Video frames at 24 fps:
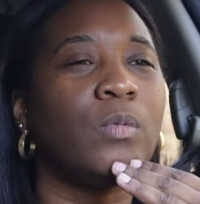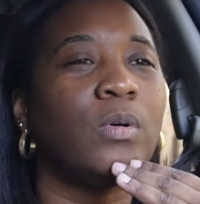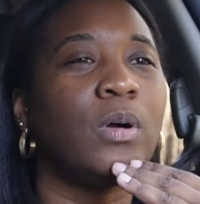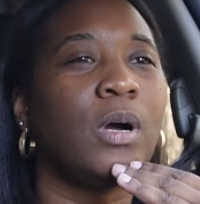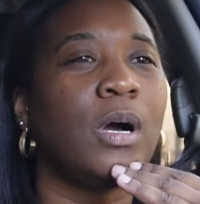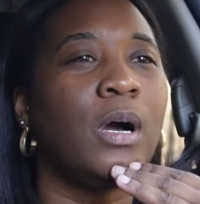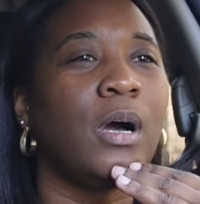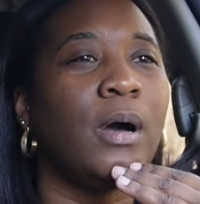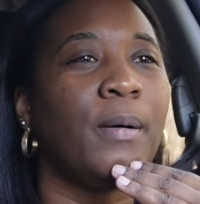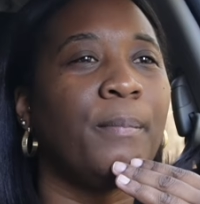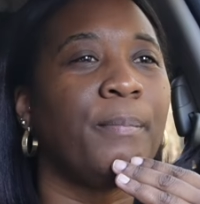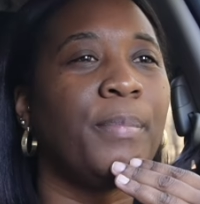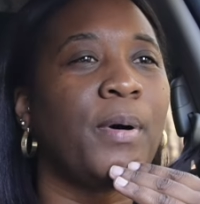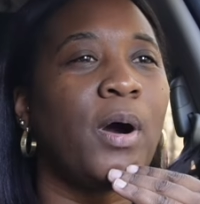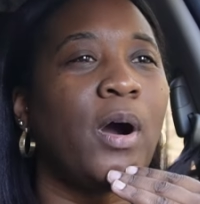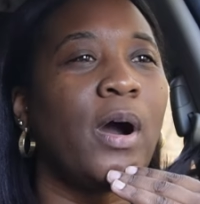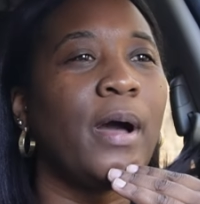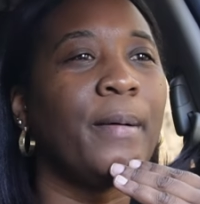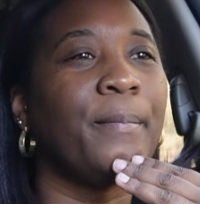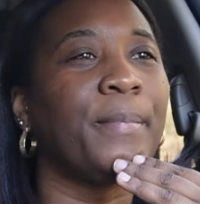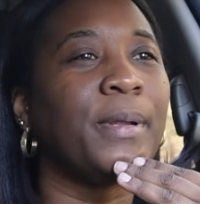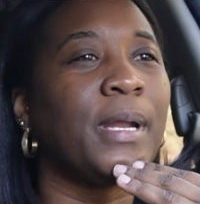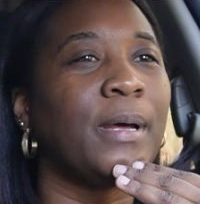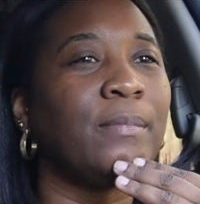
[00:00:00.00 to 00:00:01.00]
uh,
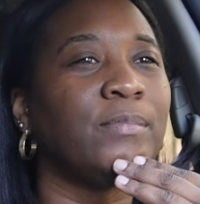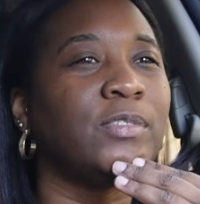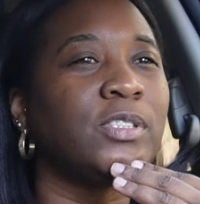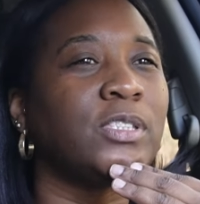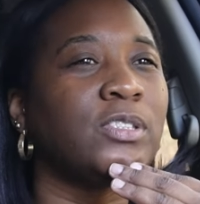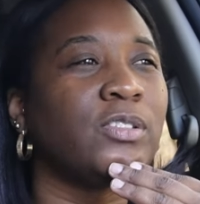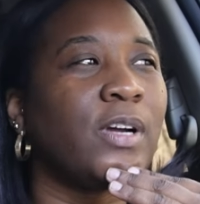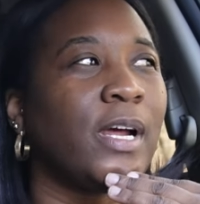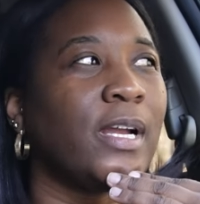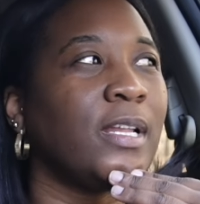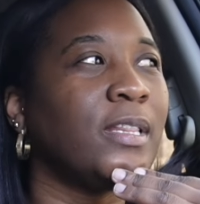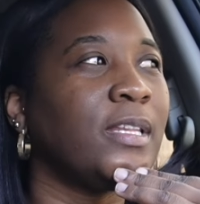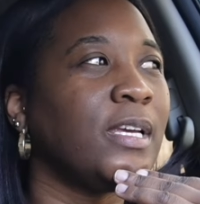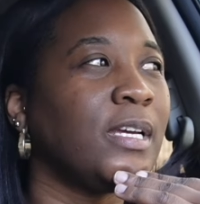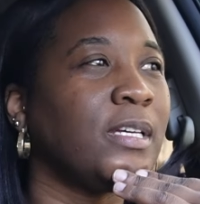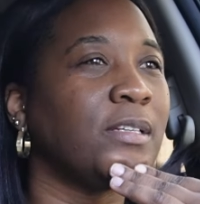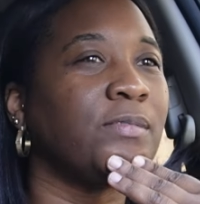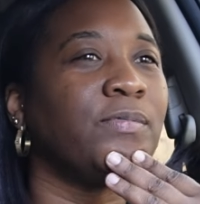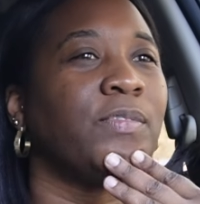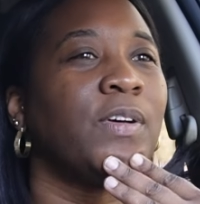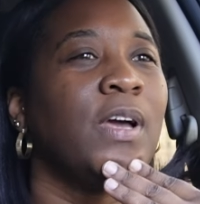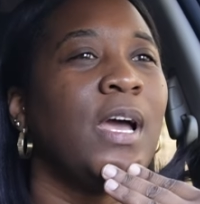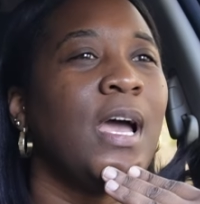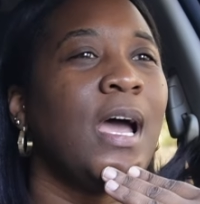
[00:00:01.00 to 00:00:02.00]
bought but I'm just trying to think
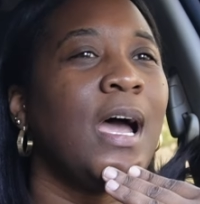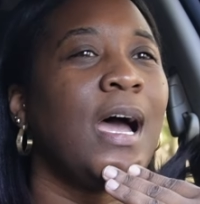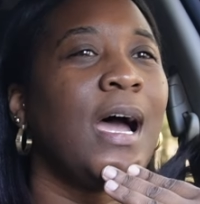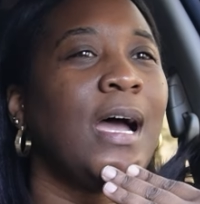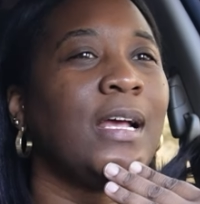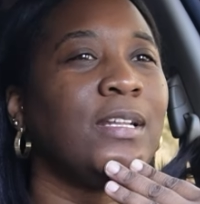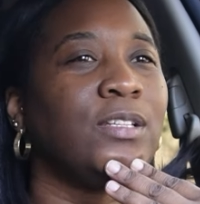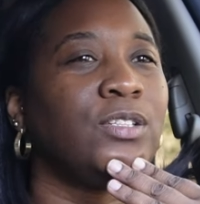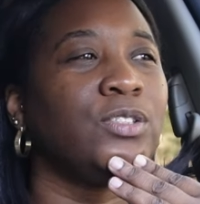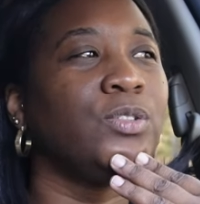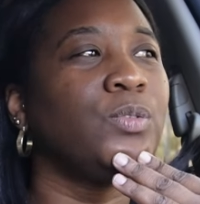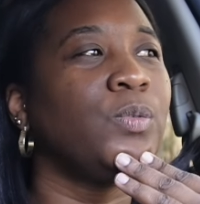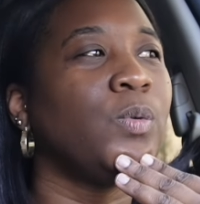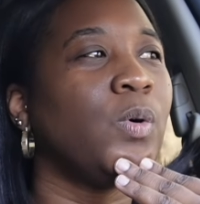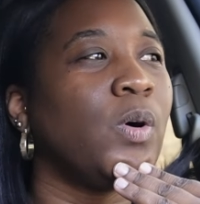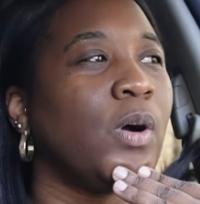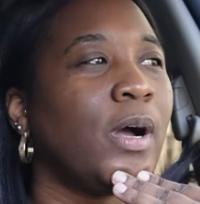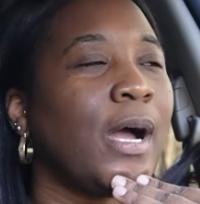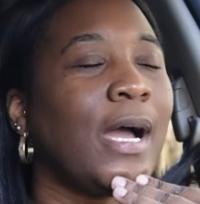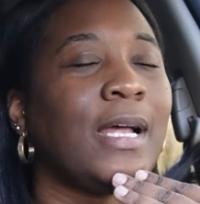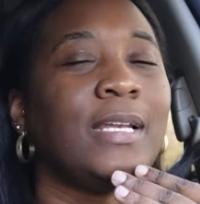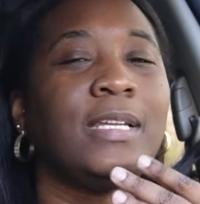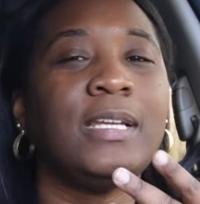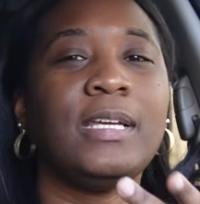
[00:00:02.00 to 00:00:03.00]
of I do
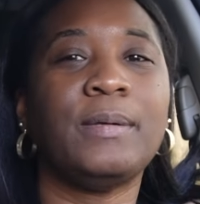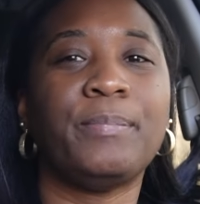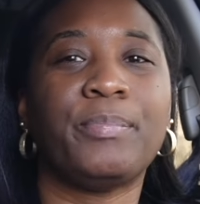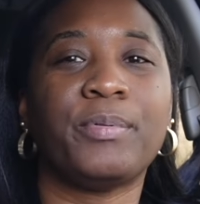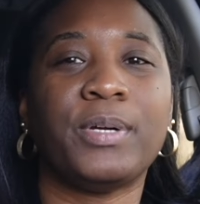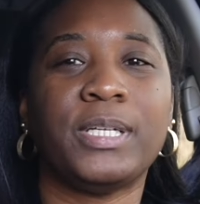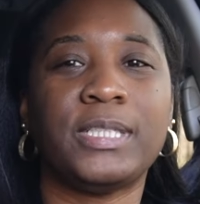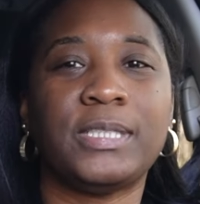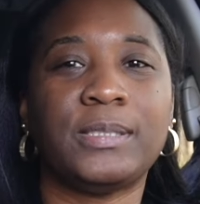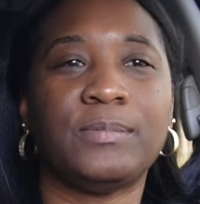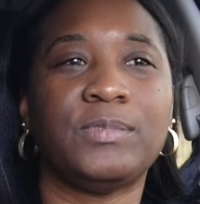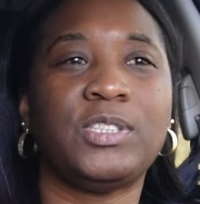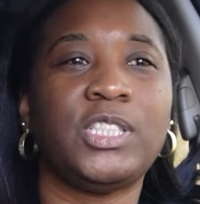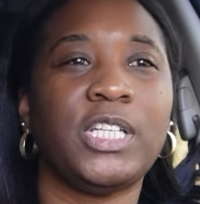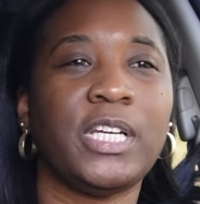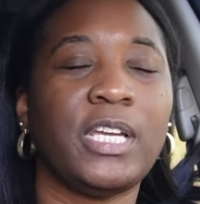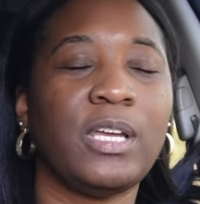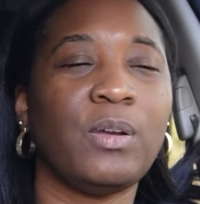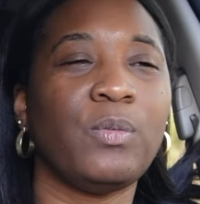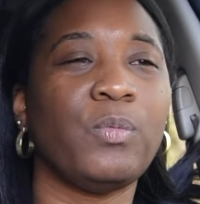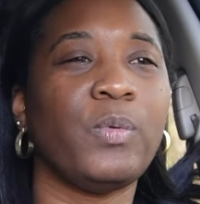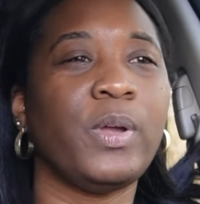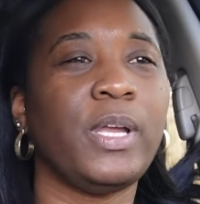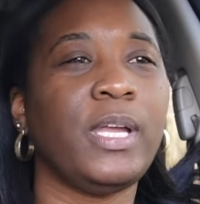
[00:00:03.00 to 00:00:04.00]
want I did bring some
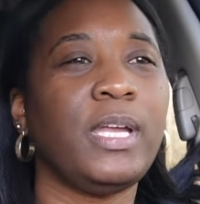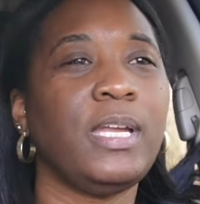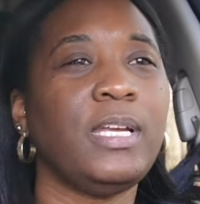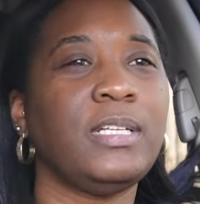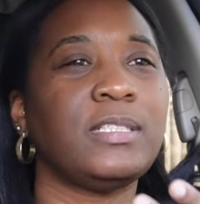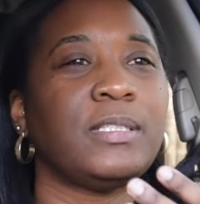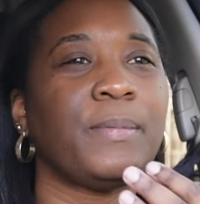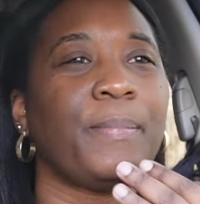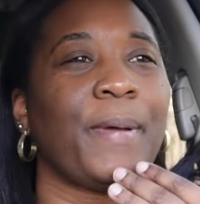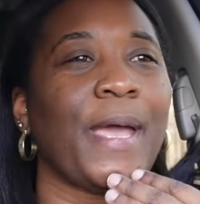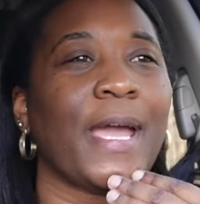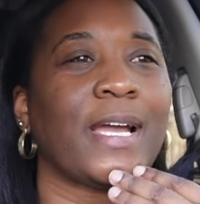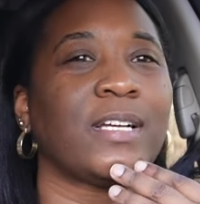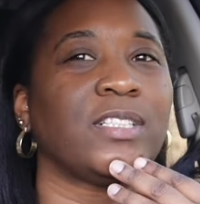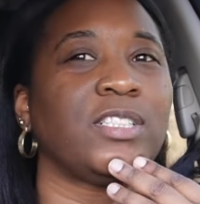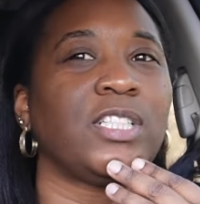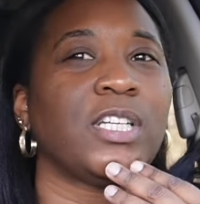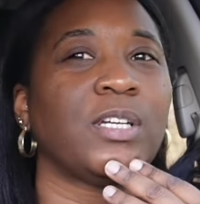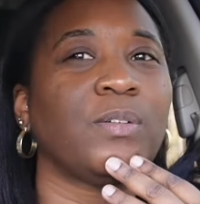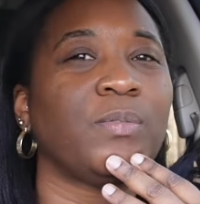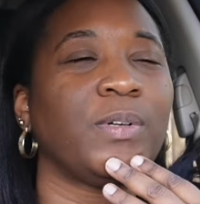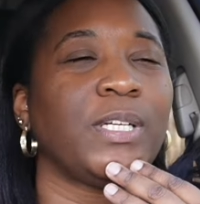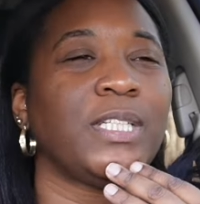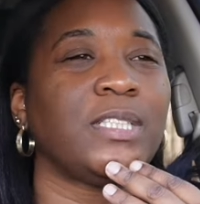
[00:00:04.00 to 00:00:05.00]
chicken wings a pack of
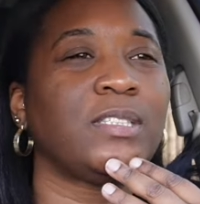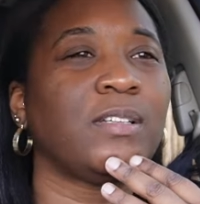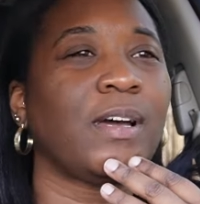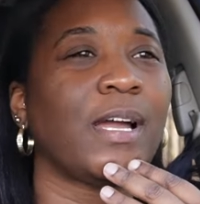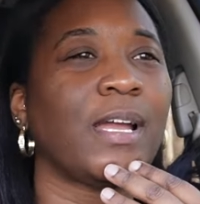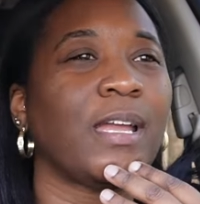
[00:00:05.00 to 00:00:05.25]
chicken wings so I